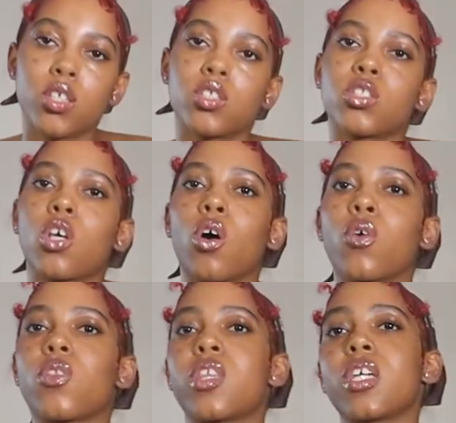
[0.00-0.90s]

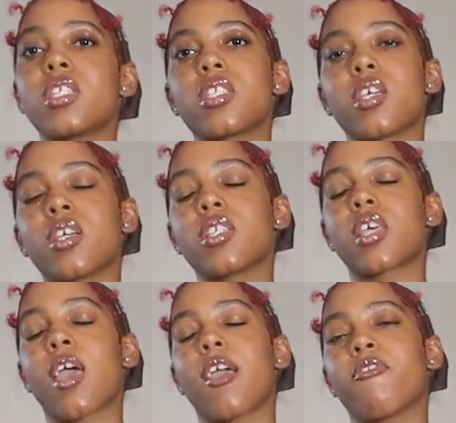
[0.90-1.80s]
So this is
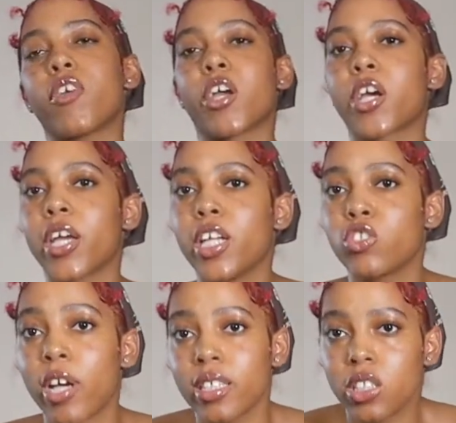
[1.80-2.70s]
a very
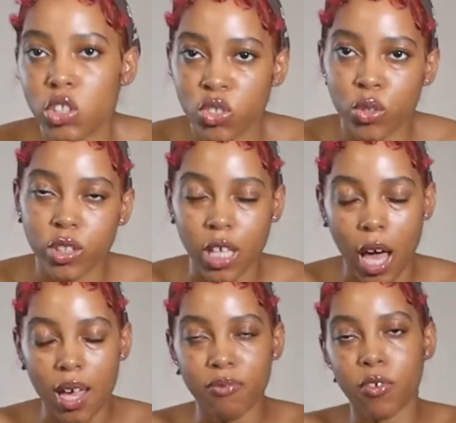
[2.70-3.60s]
transitional
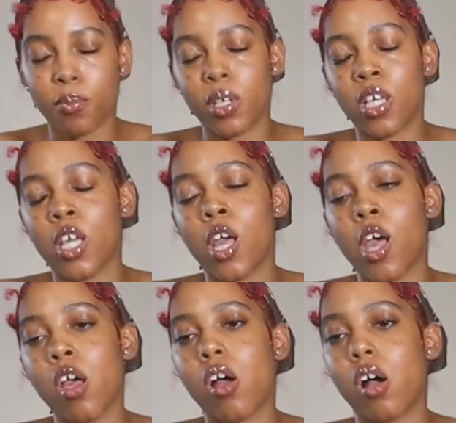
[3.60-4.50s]
time for me.
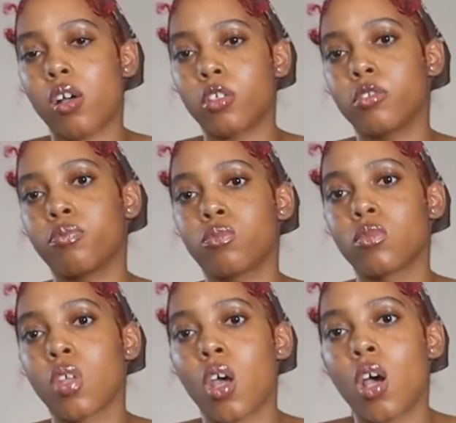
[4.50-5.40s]

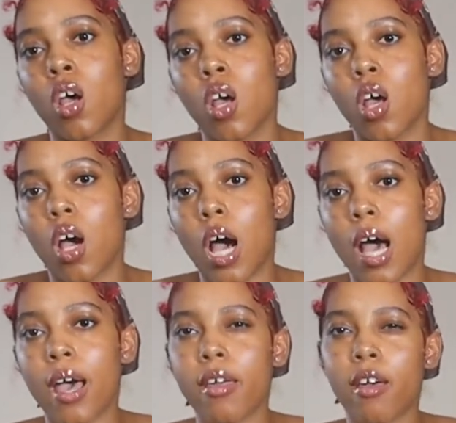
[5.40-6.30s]

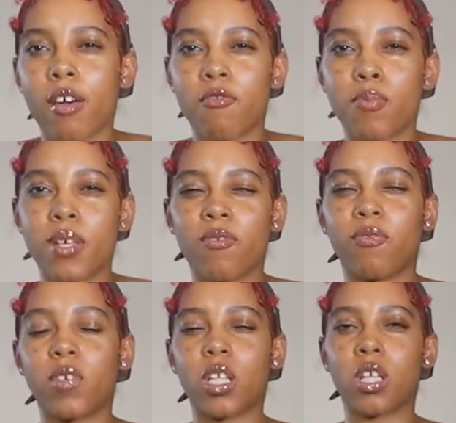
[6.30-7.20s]
I have been
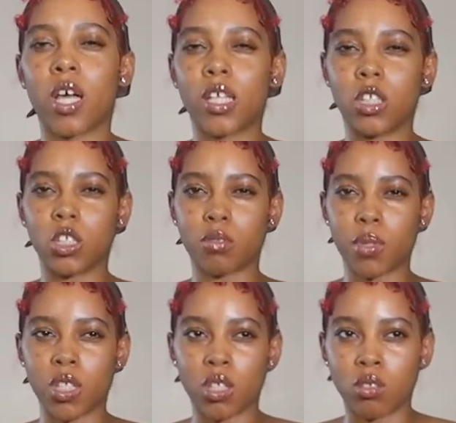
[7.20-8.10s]
feeling like there's
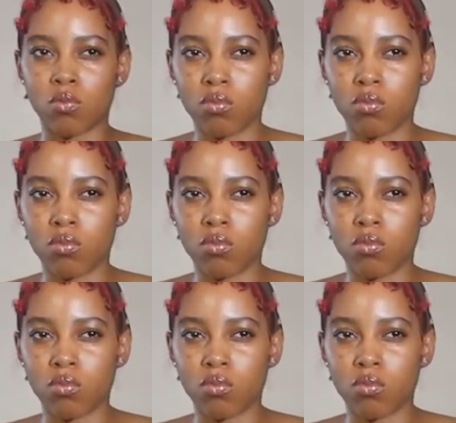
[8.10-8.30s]
been